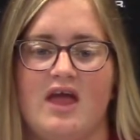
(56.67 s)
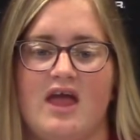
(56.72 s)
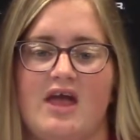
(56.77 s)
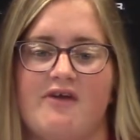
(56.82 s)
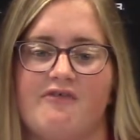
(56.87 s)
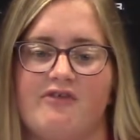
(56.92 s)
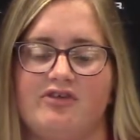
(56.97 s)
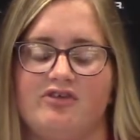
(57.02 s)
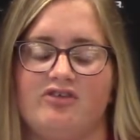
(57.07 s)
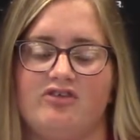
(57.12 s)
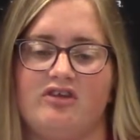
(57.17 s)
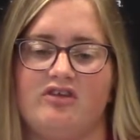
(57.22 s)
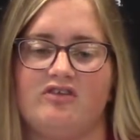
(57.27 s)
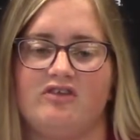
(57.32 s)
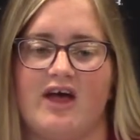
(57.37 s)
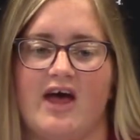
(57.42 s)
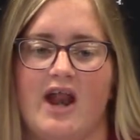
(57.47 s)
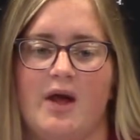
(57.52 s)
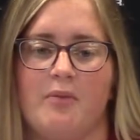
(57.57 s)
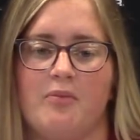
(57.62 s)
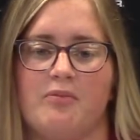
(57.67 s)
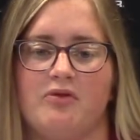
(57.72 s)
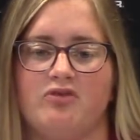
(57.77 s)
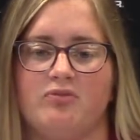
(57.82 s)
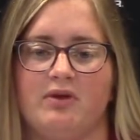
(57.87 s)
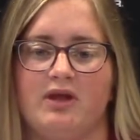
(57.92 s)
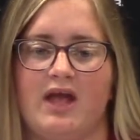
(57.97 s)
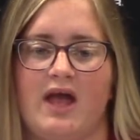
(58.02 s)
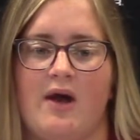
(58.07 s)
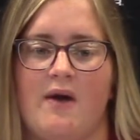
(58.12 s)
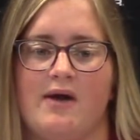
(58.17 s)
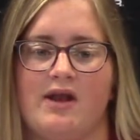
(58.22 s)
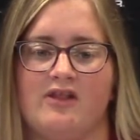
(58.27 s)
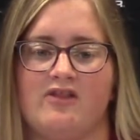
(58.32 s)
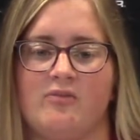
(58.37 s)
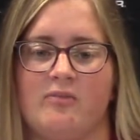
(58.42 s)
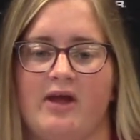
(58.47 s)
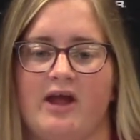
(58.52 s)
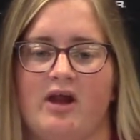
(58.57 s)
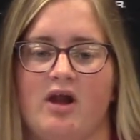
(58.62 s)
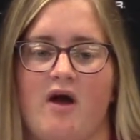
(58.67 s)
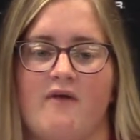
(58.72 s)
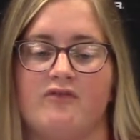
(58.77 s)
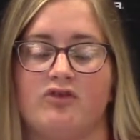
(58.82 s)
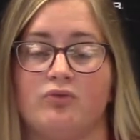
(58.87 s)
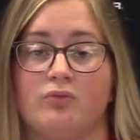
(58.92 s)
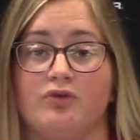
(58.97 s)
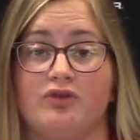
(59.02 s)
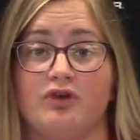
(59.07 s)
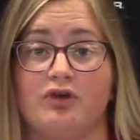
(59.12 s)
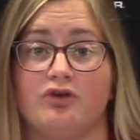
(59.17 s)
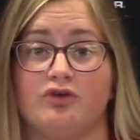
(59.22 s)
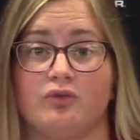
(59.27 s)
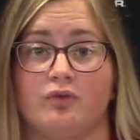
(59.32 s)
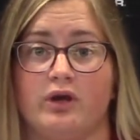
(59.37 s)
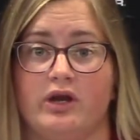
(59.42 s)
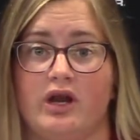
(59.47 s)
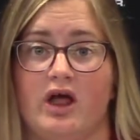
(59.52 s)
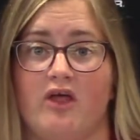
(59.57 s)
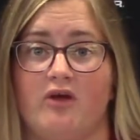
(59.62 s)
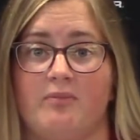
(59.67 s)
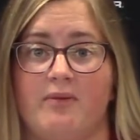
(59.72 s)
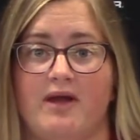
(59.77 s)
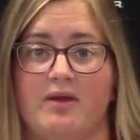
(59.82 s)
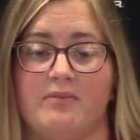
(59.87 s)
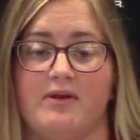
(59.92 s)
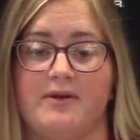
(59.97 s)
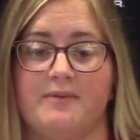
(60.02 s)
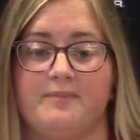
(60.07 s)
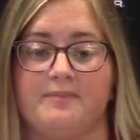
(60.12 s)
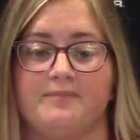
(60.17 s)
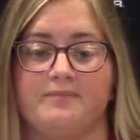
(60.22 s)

If interested, sign up with Ms. McCowan in the main office with your $20 payment.